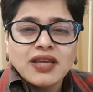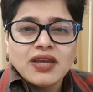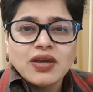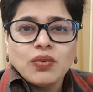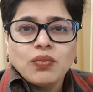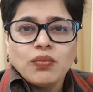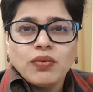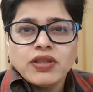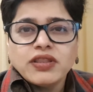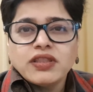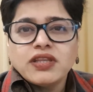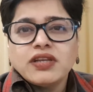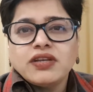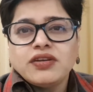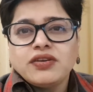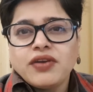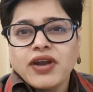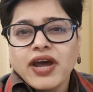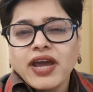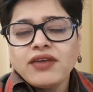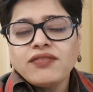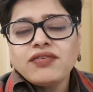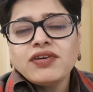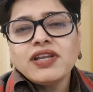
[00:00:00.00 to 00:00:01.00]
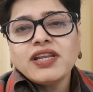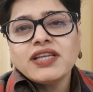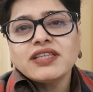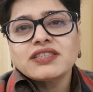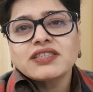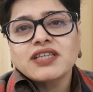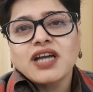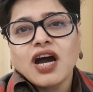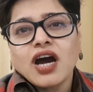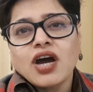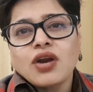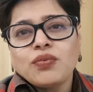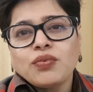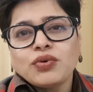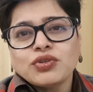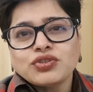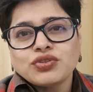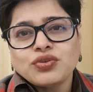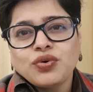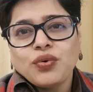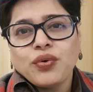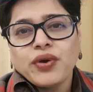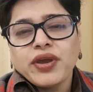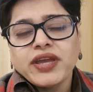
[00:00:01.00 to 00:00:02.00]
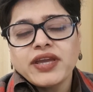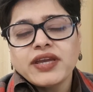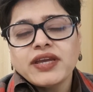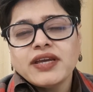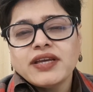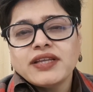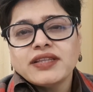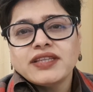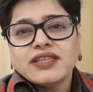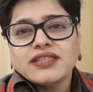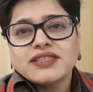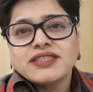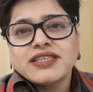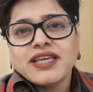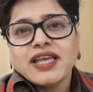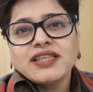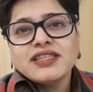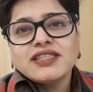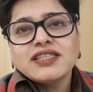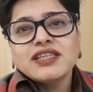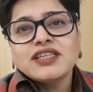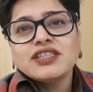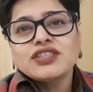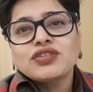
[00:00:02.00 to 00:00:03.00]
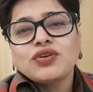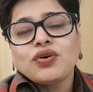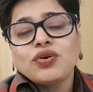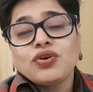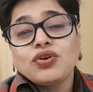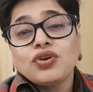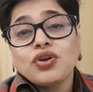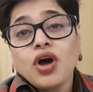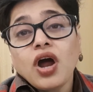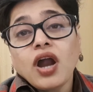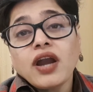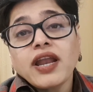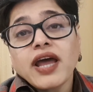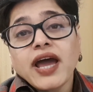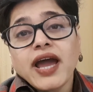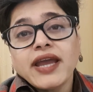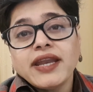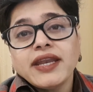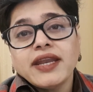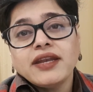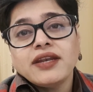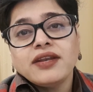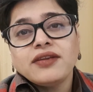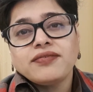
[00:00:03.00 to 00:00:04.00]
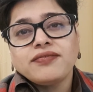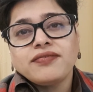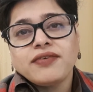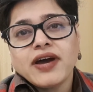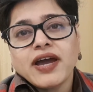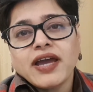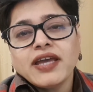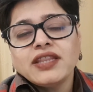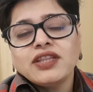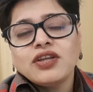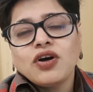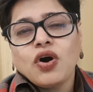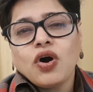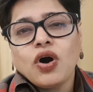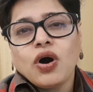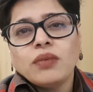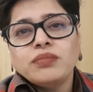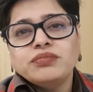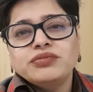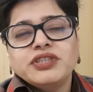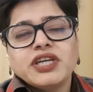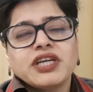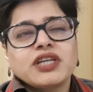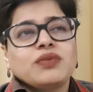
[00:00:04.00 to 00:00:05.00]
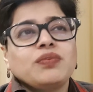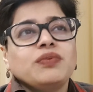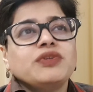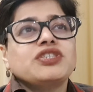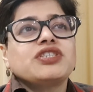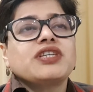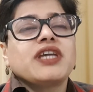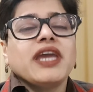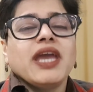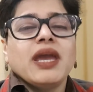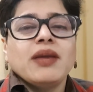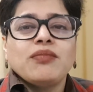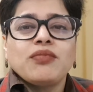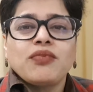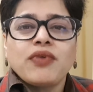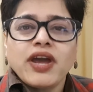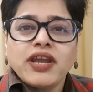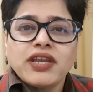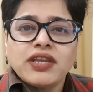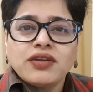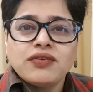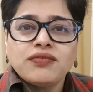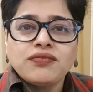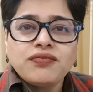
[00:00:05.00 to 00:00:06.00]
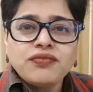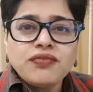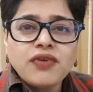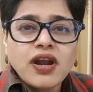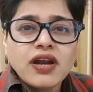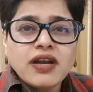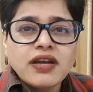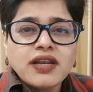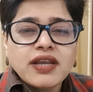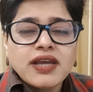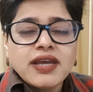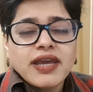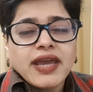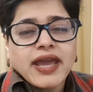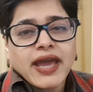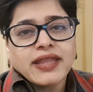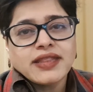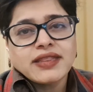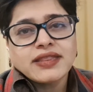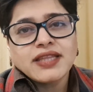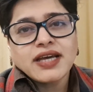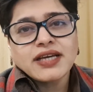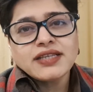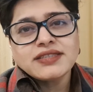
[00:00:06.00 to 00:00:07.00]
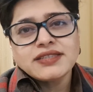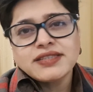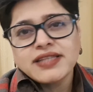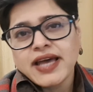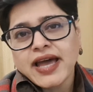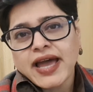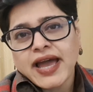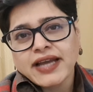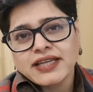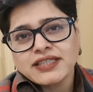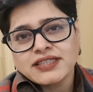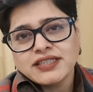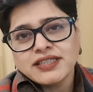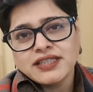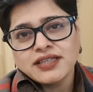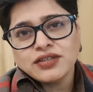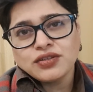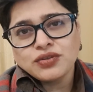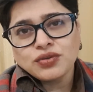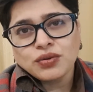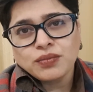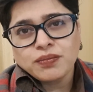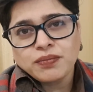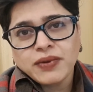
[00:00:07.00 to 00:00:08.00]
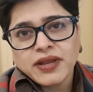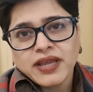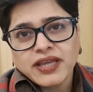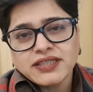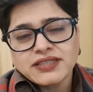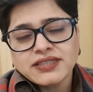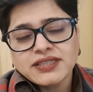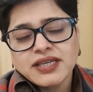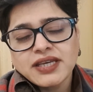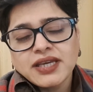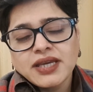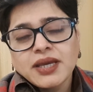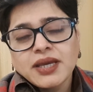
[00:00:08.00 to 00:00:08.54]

When the driverless car was going, the sensors could not identify the object which came right in front, and thus the accident took place.